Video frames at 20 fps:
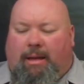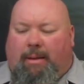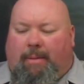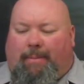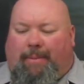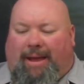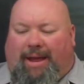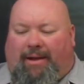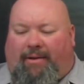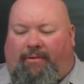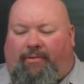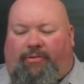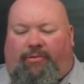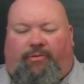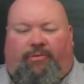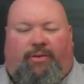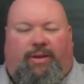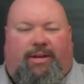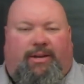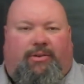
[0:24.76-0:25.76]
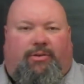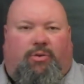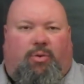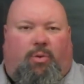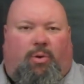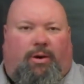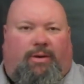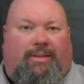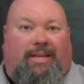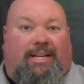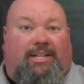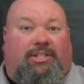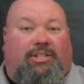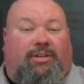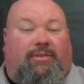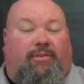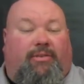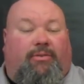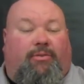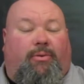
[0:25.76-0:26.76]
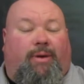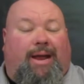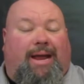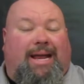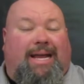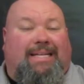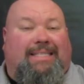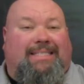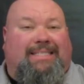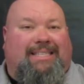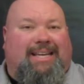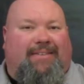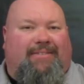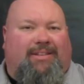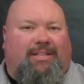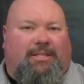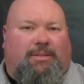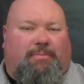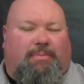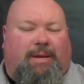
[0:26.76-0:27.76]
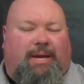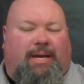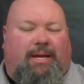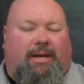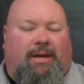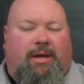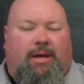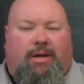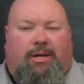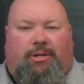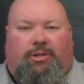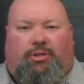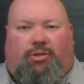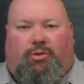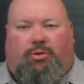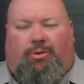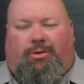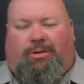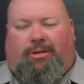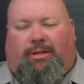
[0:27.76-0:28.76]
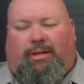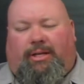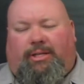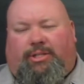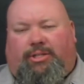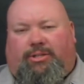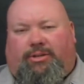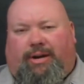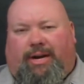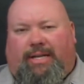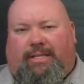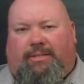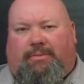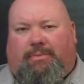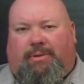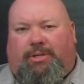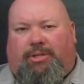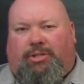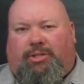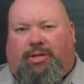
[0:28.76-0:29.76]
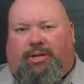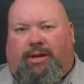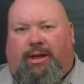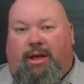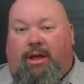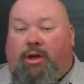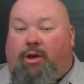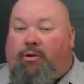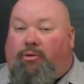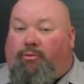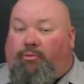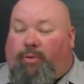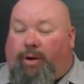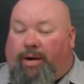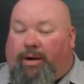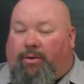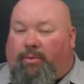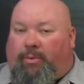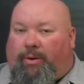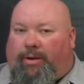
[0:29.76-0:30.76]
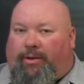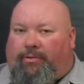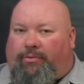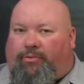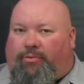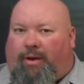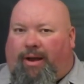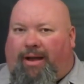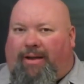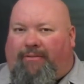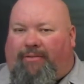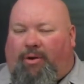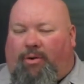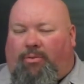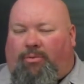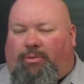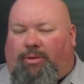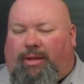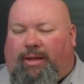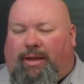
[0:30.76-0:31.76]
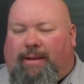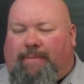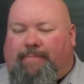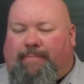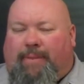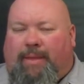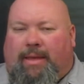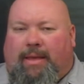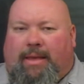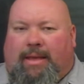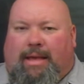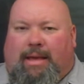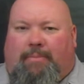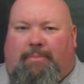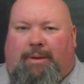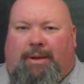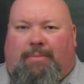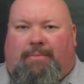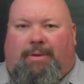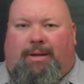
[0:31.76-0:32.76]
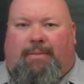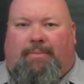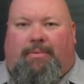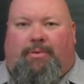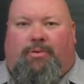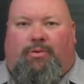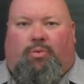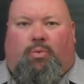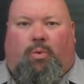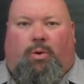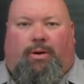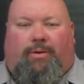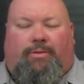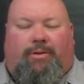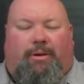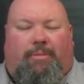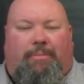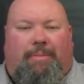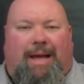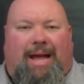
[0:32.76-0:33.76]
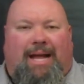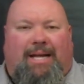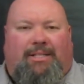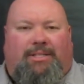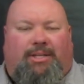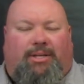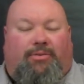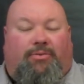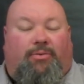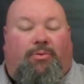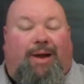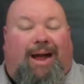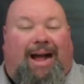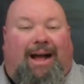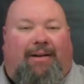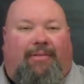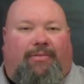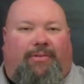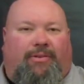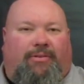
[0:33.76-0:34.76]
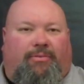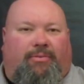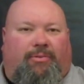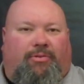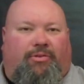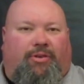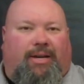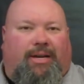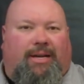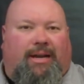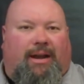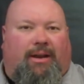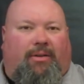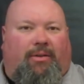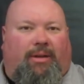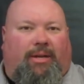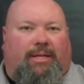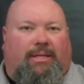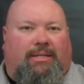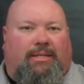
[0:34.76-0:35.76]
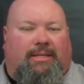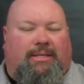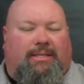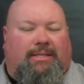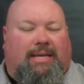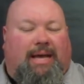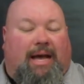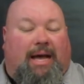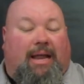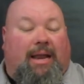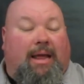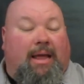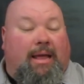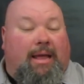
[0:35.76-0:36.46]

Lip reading: pounds-feet of torque. That is shipped through a 7-speed dual-clutch transmission, rear-wheel drive only, and BMW's worked their magic throughout this machine. Not only does it's got